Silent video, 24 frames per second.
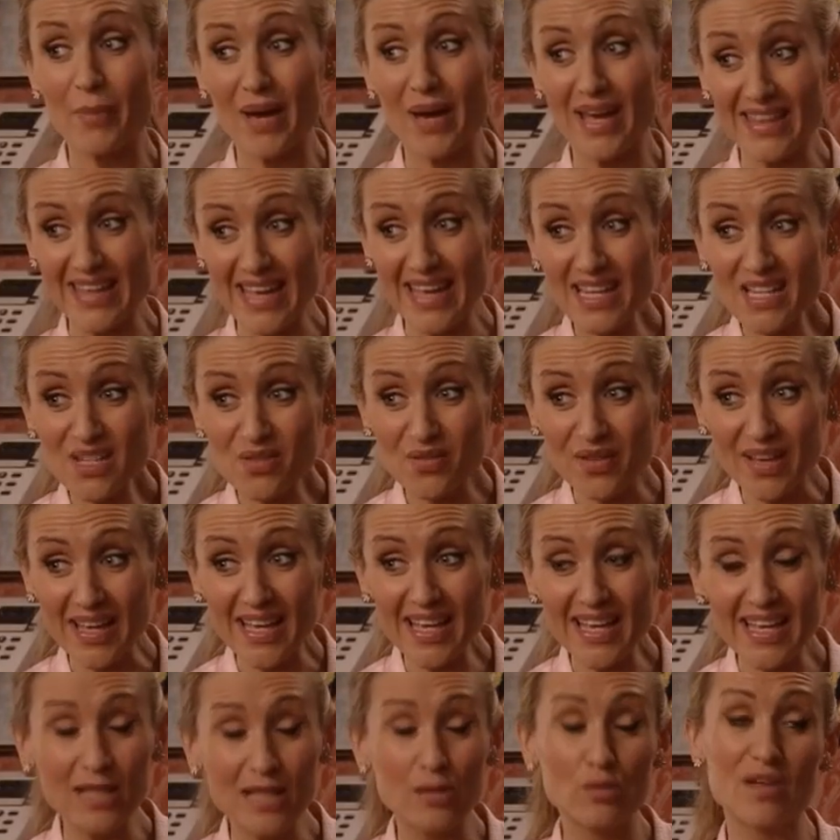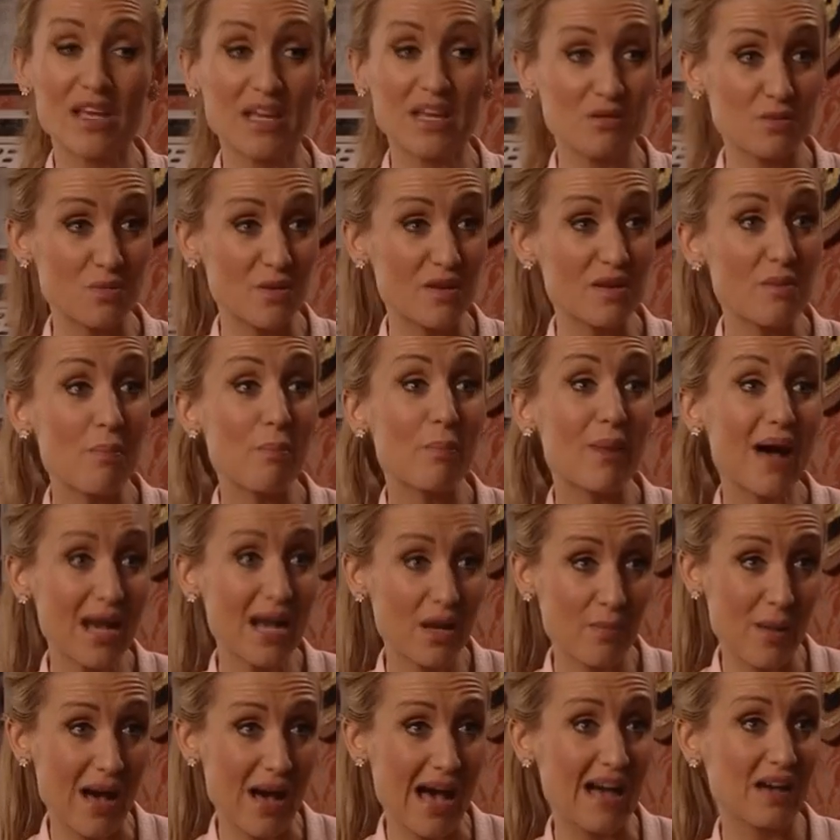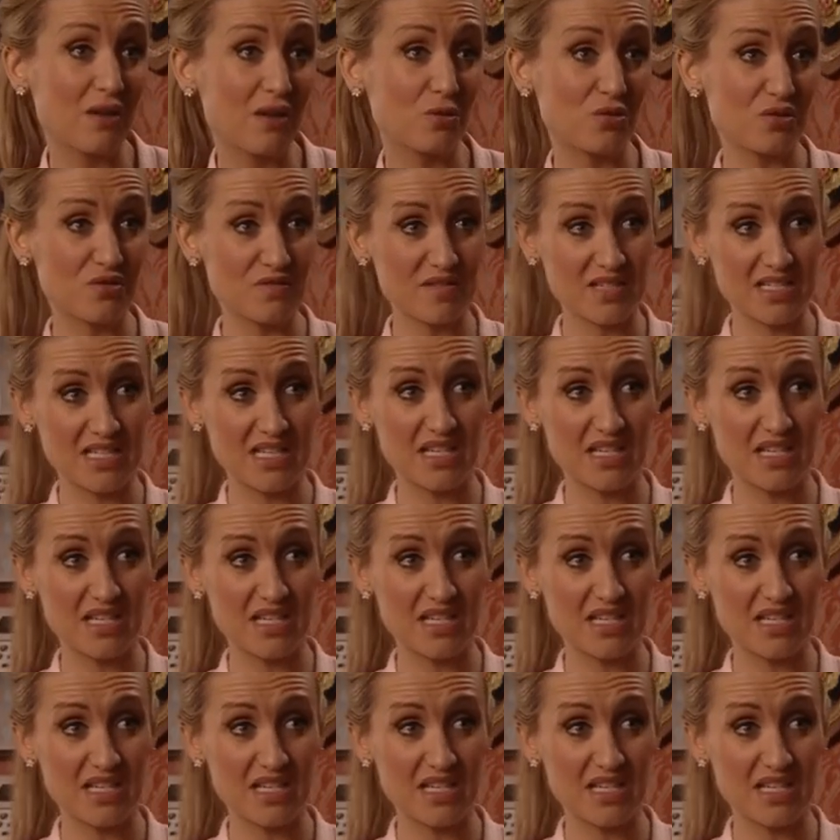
By the end of it, it looked like he was wearing a backpack under his